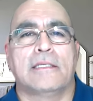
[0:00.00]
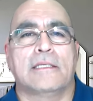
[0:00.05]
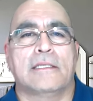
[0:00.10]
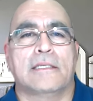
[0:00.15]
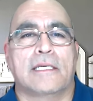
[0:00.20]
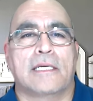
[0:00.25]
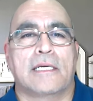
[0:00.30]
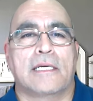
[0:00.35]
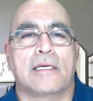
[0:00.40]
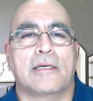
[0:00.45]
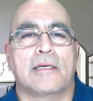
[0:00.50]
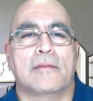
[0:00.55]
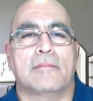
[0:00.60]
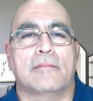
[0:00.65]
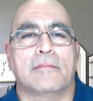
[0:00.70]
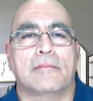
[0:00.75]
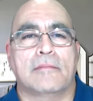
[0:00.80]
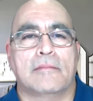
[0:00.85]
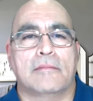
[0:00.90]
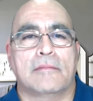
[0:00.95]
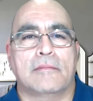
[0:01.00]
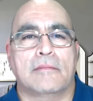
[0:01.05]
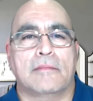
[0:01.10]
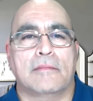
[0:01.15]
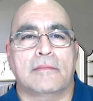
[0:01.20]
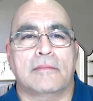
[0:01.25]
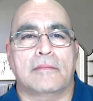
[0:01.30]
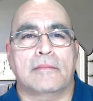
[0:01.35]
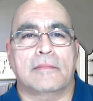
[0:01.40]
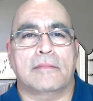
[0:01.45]

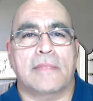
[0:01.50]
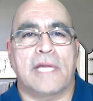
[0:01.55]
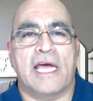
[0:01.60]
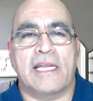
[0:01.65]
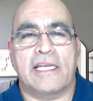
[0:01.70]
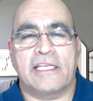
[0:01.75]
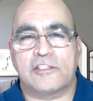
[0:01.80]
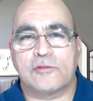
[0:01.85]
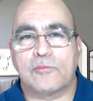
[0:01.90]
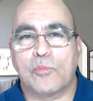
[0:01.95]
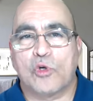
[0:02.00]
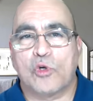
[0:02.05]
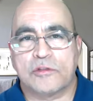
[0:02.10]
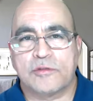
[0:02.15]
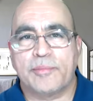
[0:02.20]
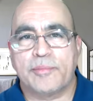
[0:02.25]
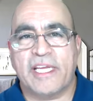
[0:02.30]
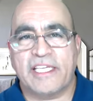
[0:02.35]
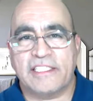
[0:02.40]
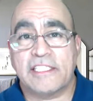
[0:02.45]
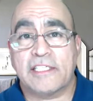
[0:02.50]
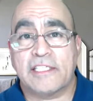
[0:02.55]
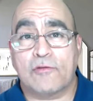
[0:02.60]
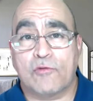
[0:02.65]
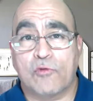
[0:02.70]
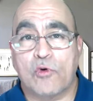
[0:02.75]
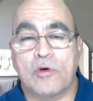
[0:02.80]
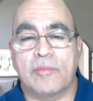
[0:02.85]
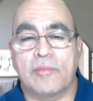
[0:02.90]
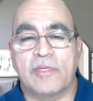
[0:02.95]
at its most basic
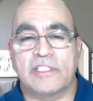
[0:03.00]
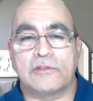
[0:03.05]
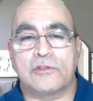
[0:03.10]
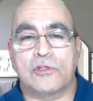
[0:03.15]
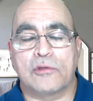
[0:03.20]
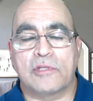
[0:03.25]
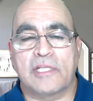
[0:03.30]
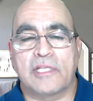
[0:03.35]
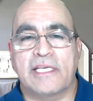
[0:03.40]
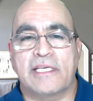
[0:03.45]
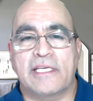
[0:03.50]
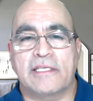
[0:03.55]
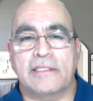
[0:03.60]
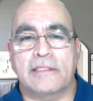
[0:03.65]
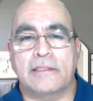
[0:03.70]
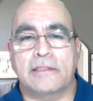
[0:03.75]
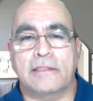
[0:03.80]
form, and don't let it